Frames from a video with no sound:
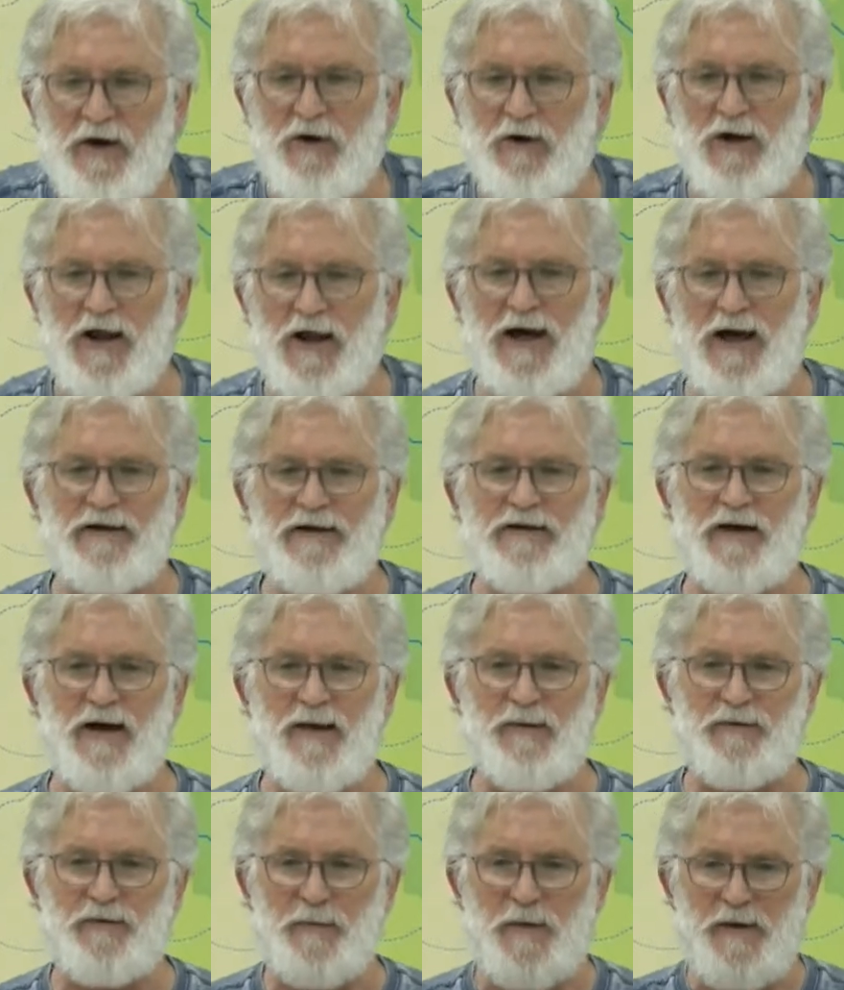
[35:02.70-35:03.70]
a lot of
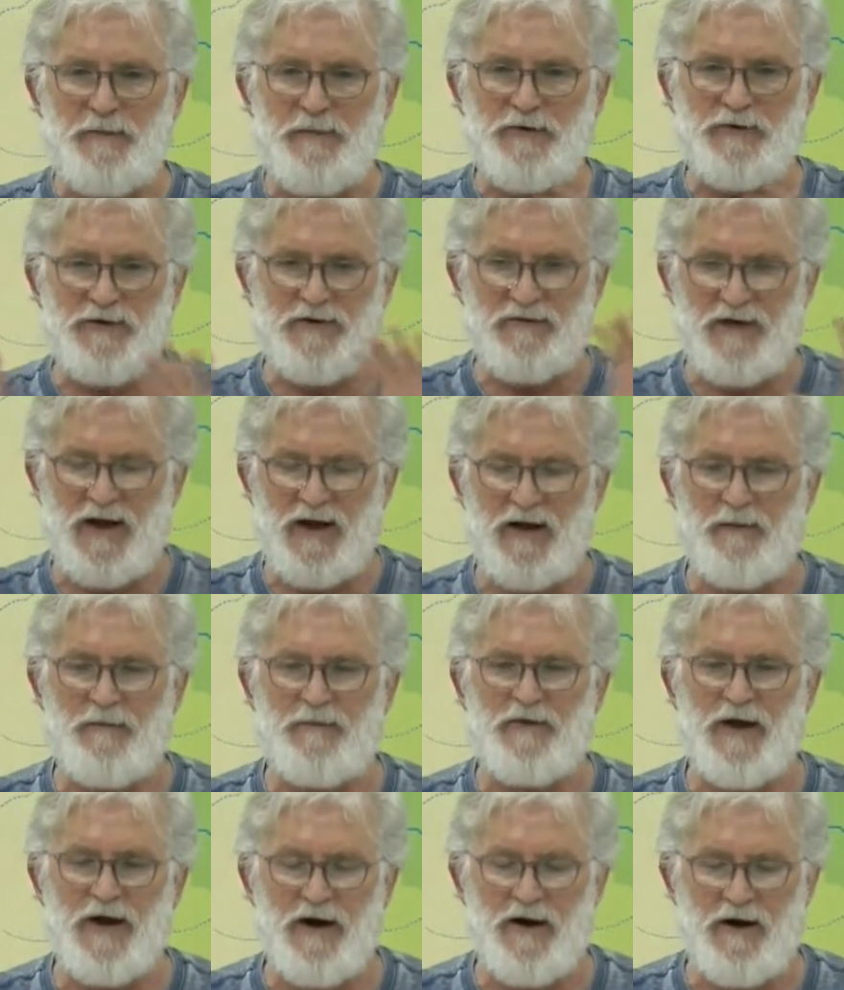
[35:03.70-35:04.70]
times people develop
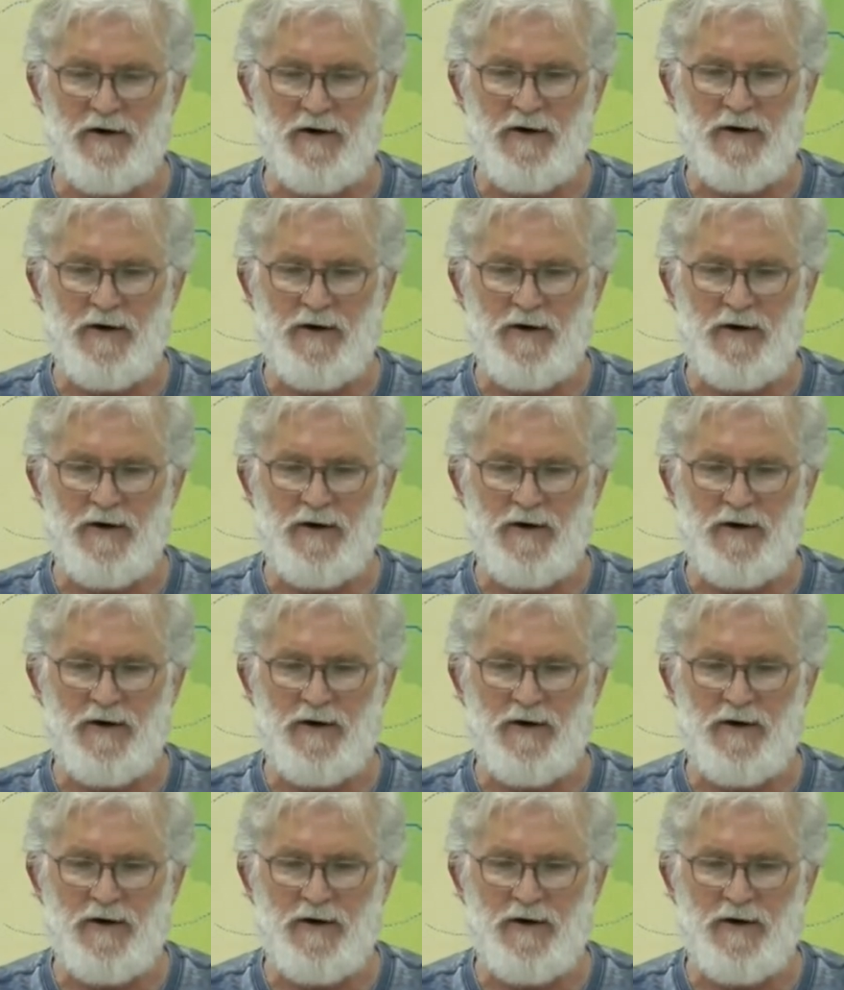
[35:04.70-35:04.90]
their